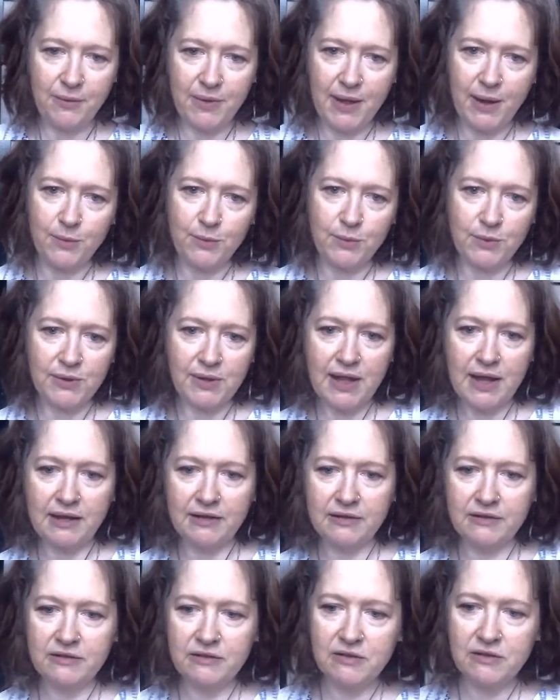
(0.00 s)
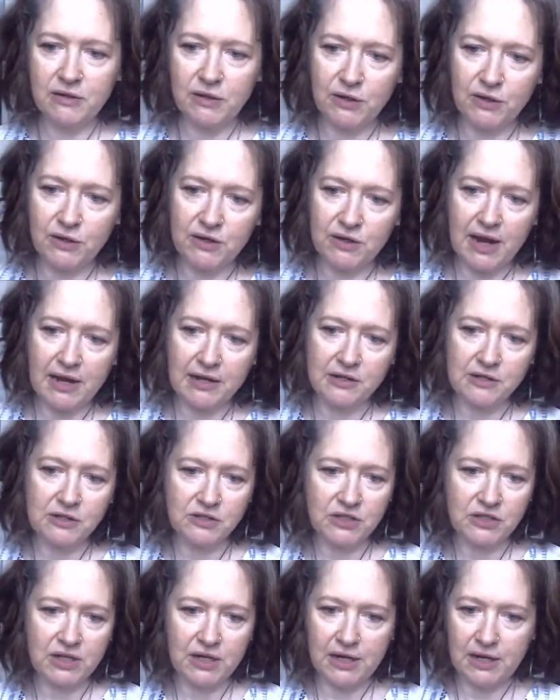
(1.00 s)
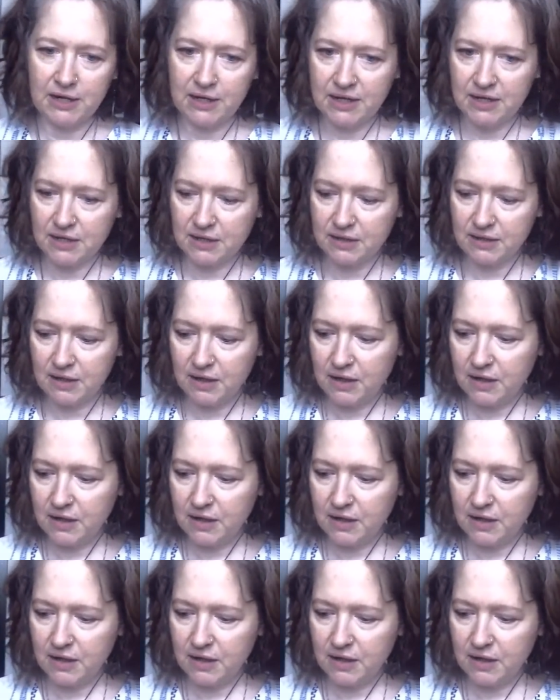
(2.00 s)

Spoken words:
that relates to your energy. And